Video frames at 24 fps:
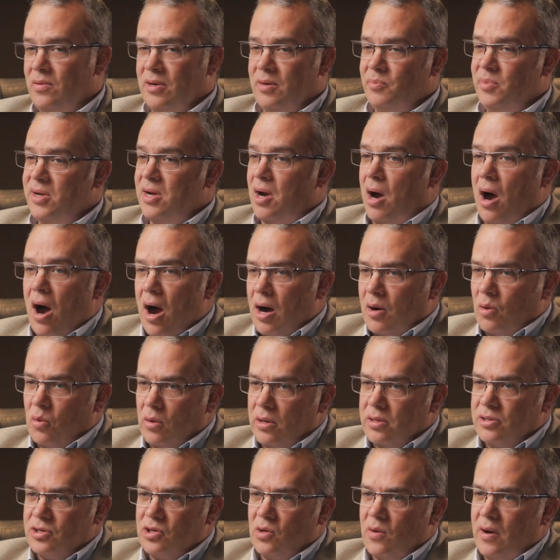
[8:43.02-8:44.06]
want to be
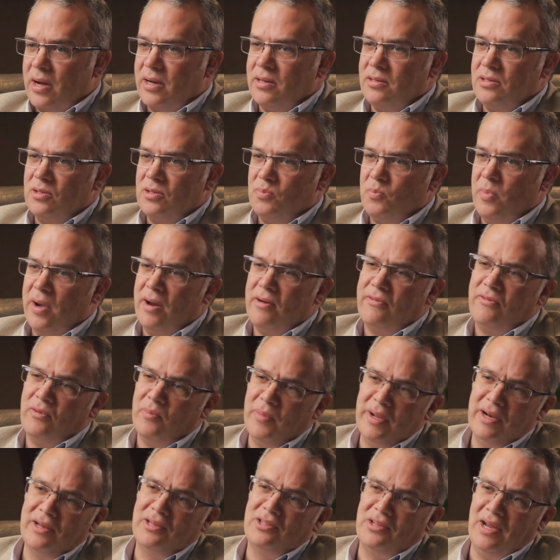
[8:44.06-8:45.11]
awkward, so it's better for
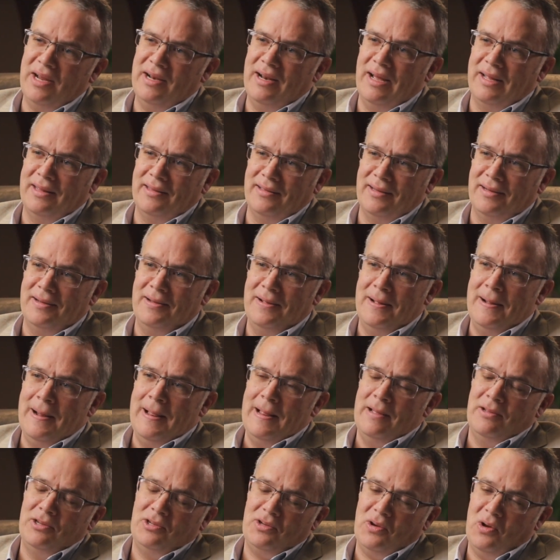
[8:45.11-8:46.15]
me to say nothing.
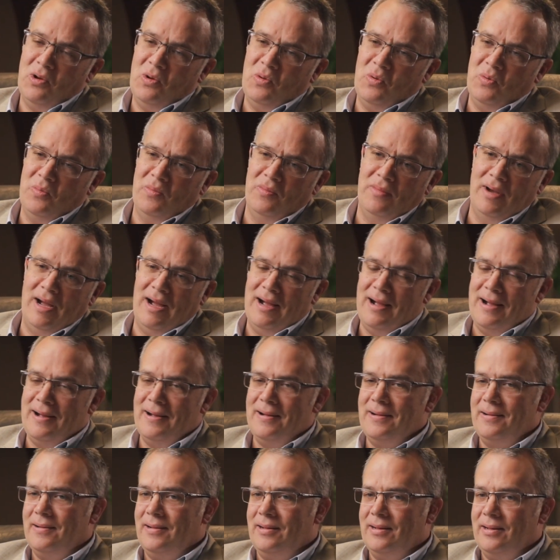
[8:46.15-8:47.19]
So
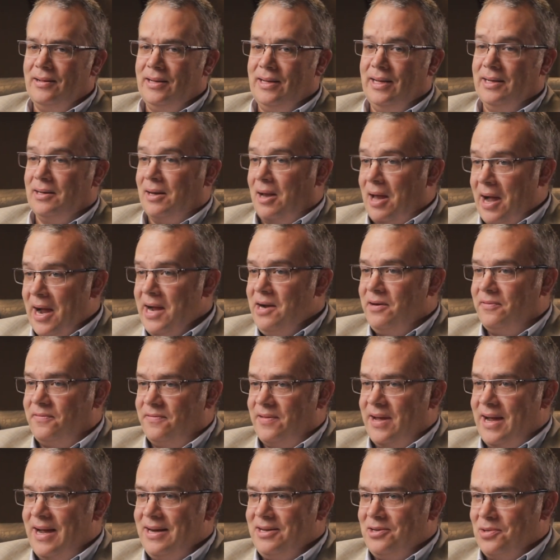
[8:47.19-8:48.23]
uh, in light of
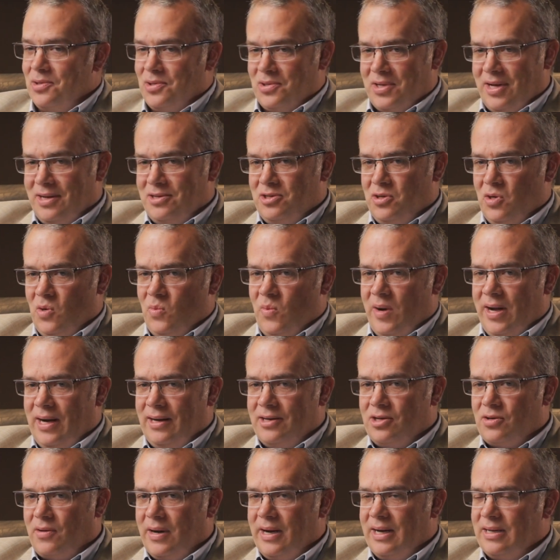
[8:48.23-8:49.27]
that, you said you made a
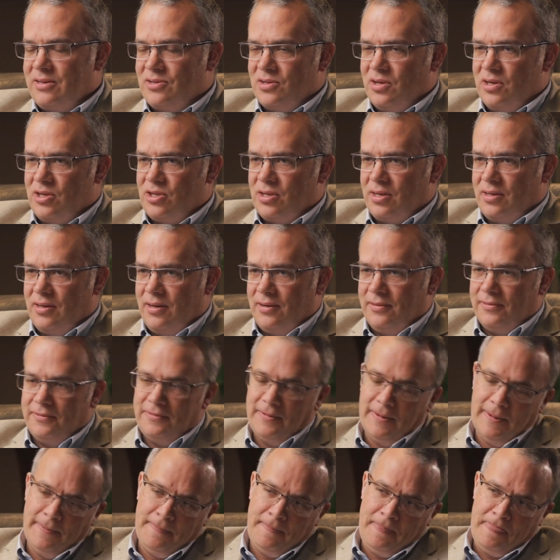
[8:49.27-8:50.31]
transition of
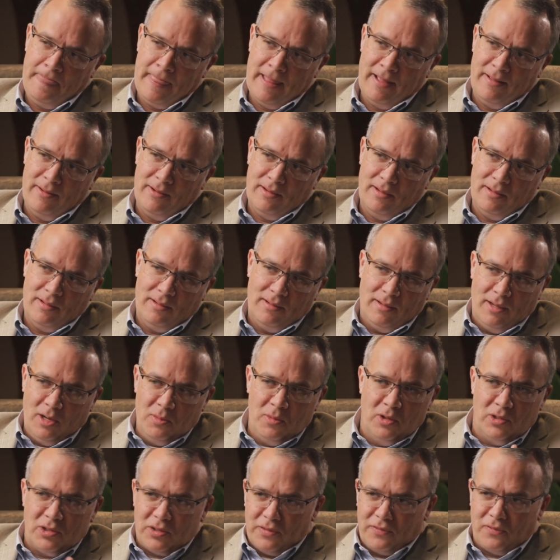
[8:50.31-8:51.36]

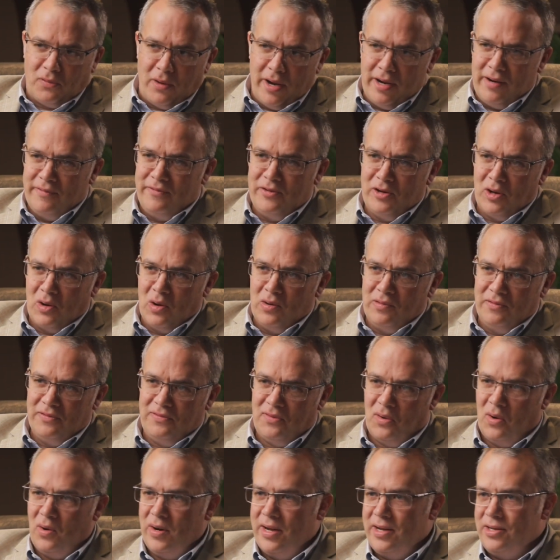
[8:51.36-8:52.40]
almost afraid of your own
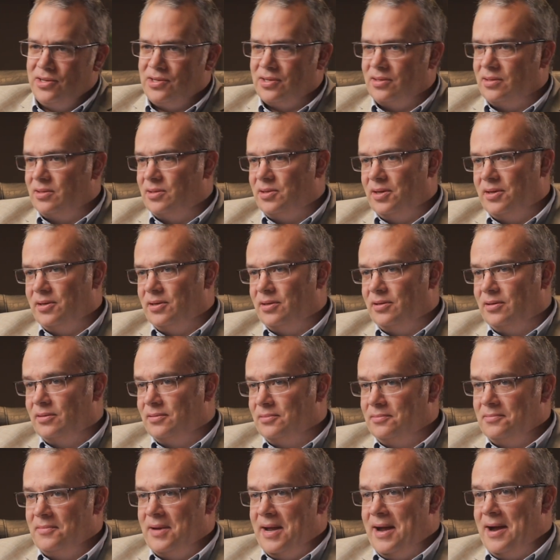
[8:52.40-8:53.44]
voice until
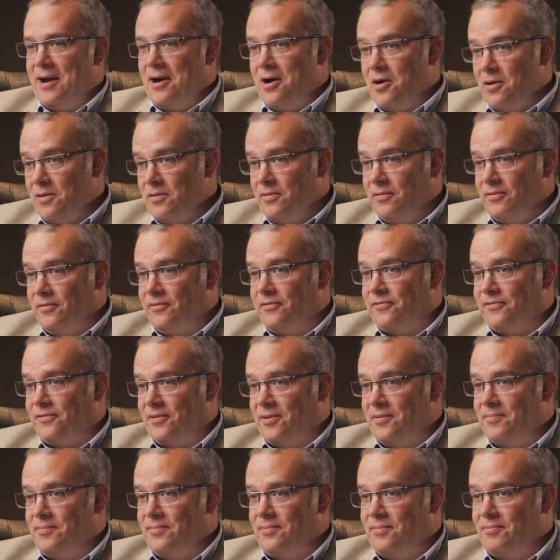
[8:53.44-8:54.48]
now,
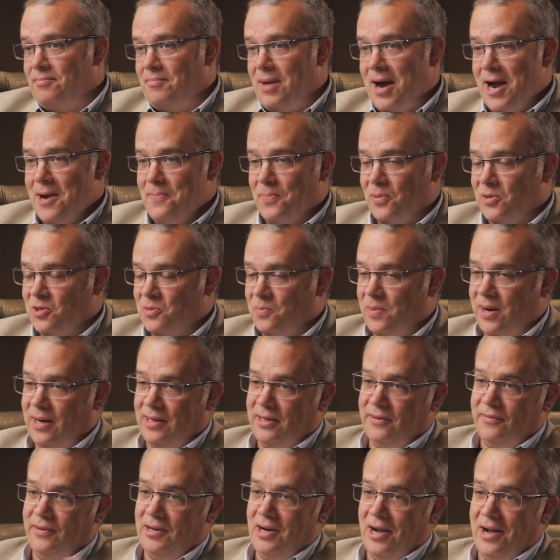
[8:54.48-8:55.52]
from my
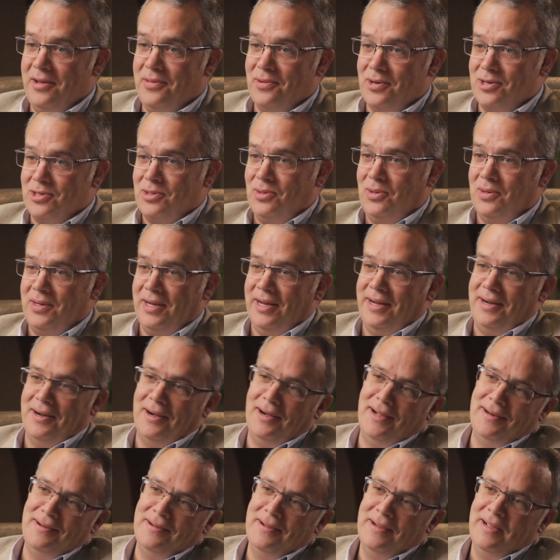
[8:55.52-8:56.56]
perspective and others looking
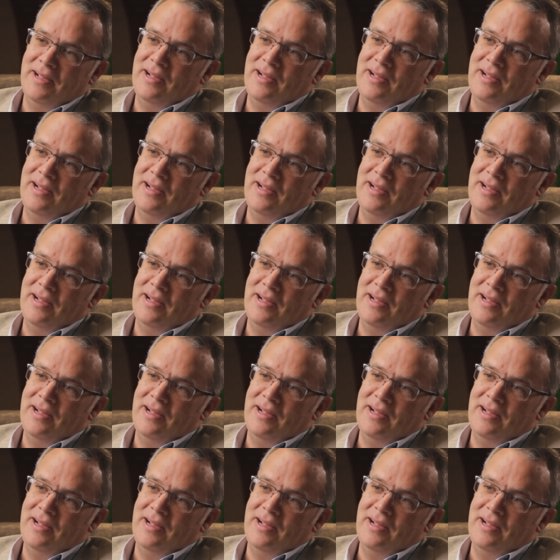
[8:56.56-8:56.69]
on,